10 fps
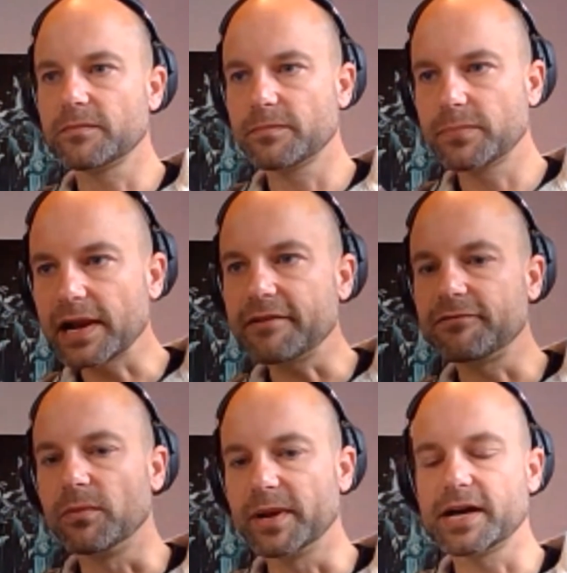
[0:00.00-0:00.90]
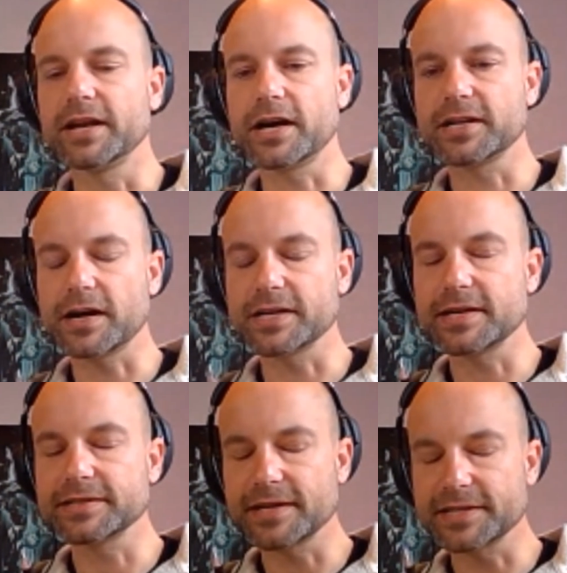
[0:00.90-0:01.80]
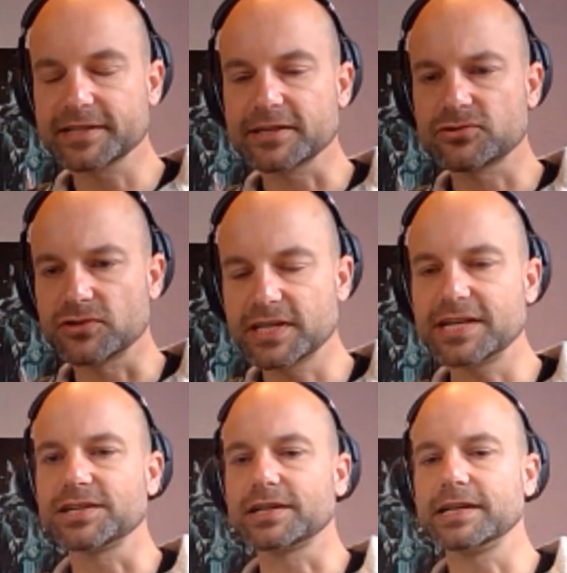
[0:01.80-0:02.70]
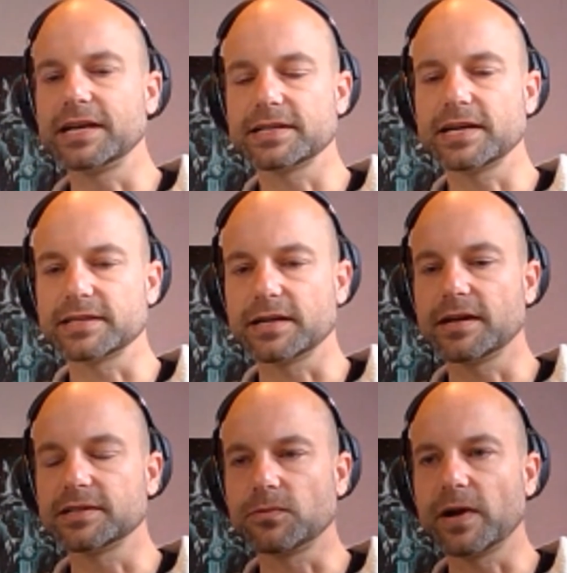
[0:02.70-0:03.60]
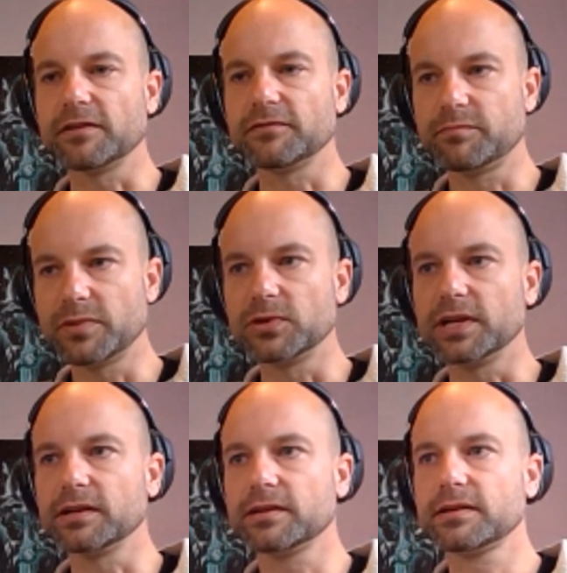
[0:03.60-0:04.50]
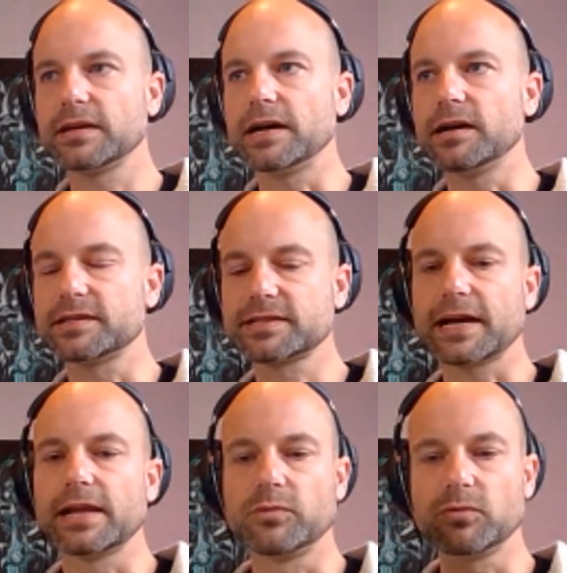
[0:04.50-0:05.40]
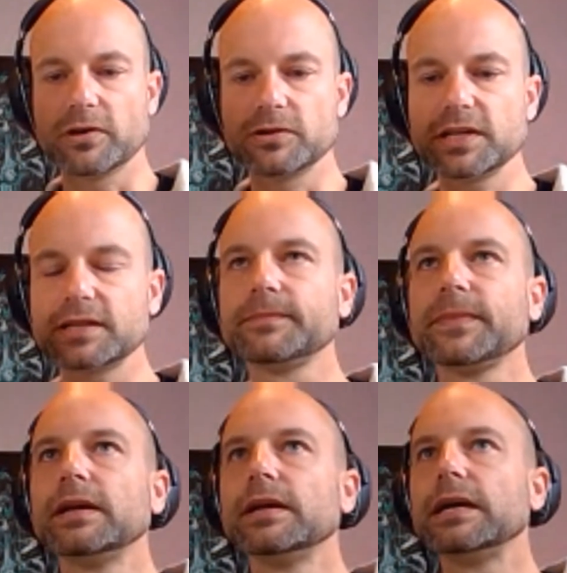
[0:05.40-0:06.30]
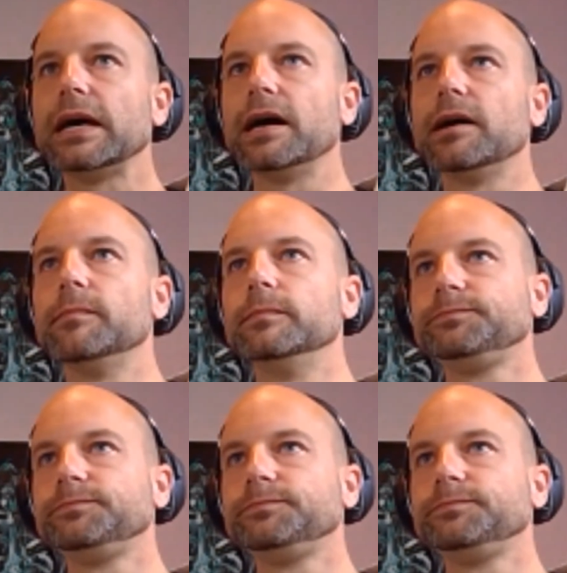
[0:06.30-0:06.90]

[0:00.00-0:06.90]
platform, and I did this strategically as a way of building a scalable project. Um,